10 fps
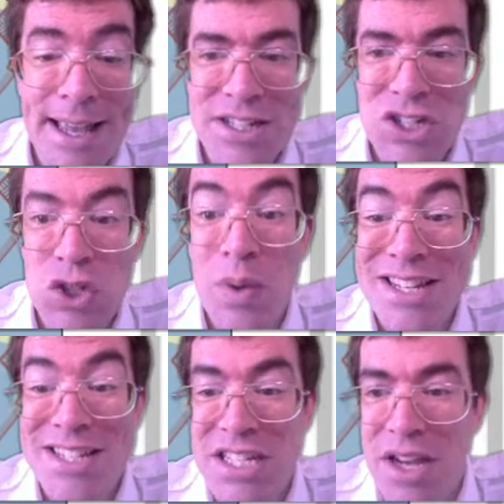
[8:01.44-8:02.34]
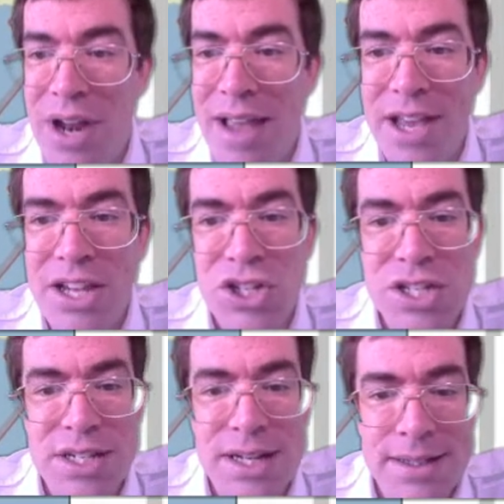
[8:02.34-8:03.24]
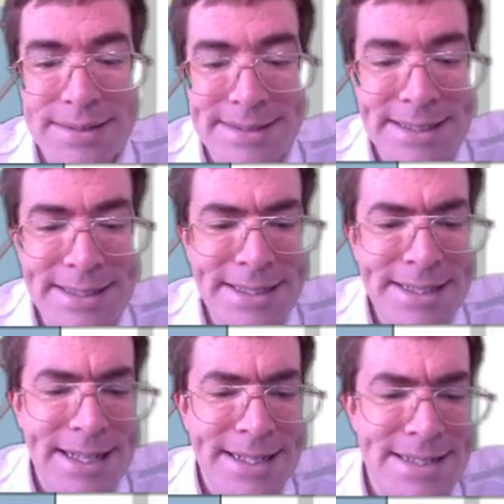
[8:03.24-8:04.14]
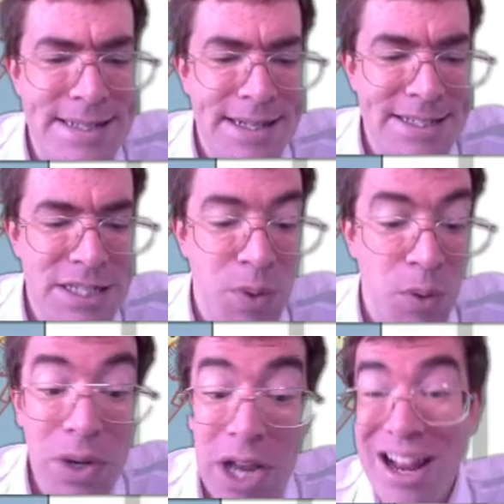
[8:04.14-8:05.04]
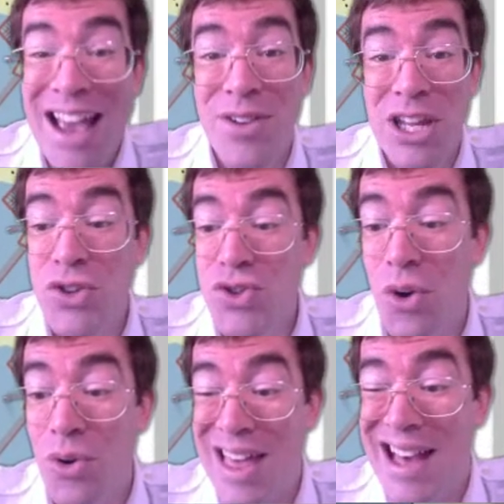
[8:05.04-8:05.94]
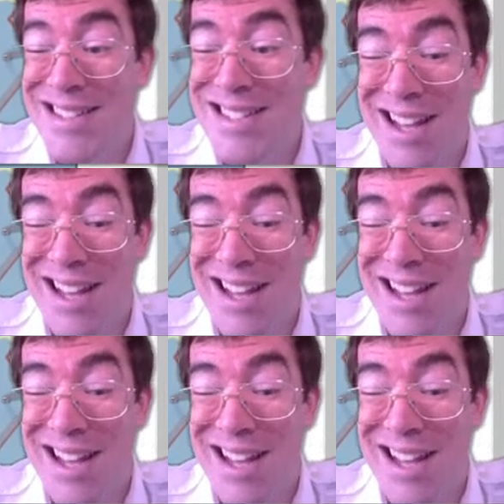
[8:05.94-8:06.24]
squeezing general aviation into little slices, but we don't really have any control of that